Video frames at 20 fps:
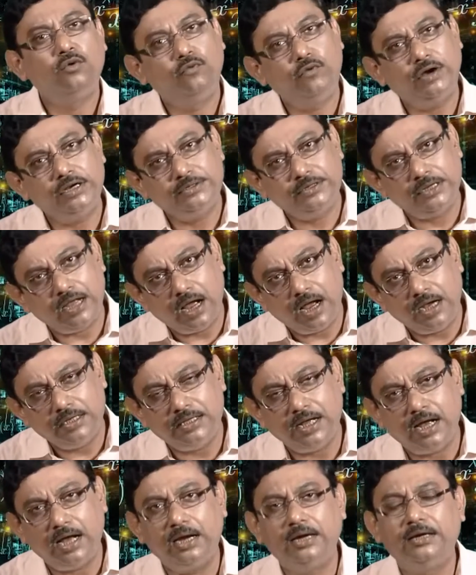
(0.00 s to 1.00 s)
What are
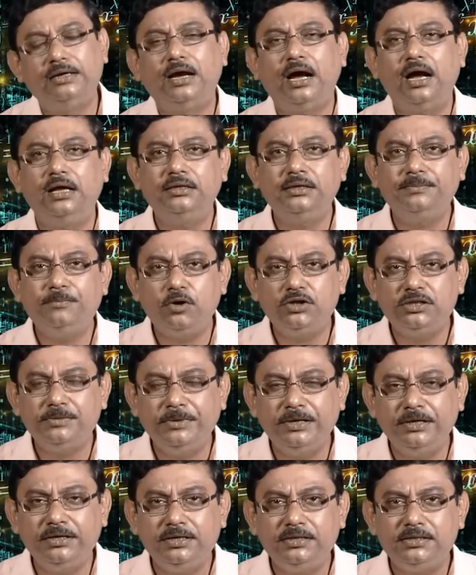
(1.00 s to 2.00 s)
the other
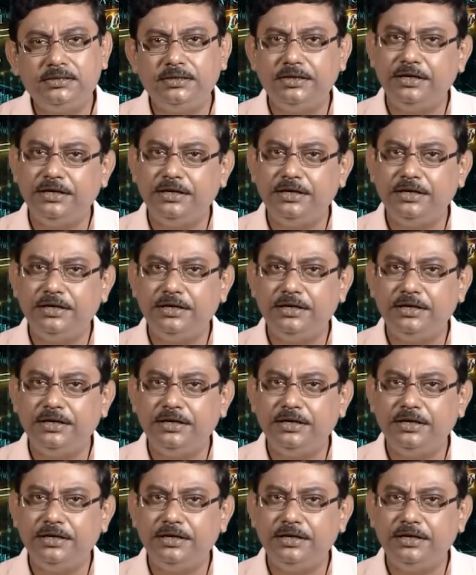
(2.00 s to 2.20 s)
possibilities?